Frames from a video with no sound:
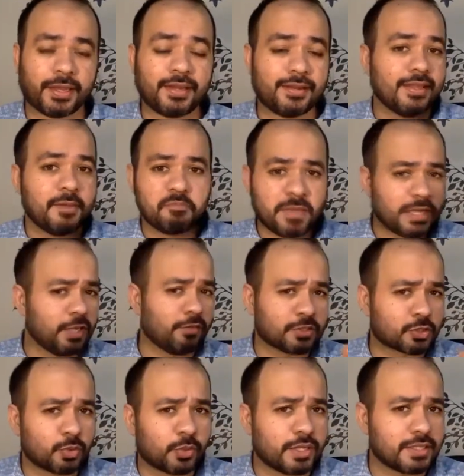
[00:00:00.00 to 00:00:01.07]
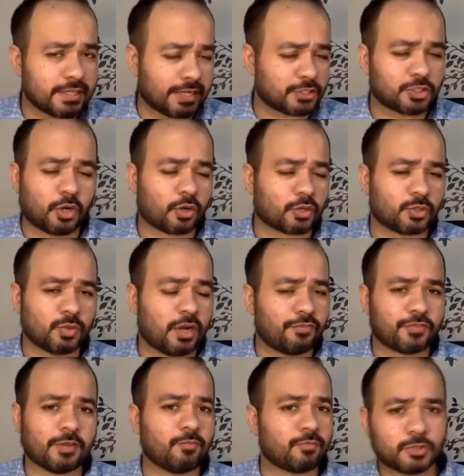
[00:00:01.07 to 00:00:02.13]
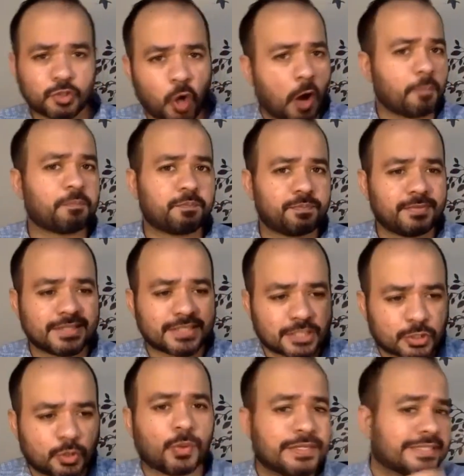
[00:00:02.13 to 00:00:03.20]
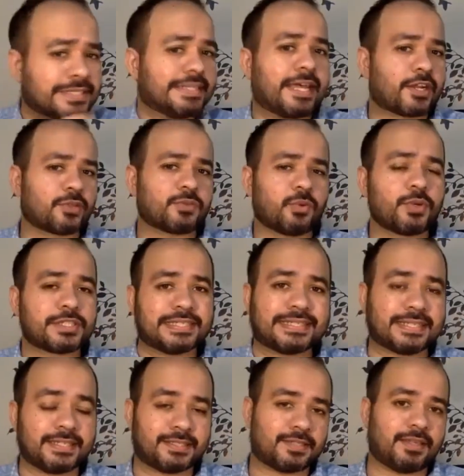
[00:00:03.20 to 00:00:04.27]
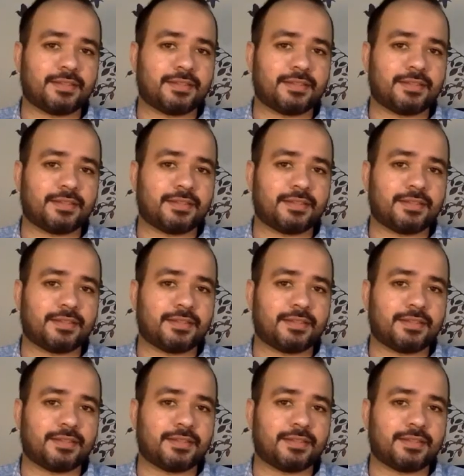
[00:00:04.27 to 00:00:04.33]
And many of the students that I talk to are from top schools in their own cities,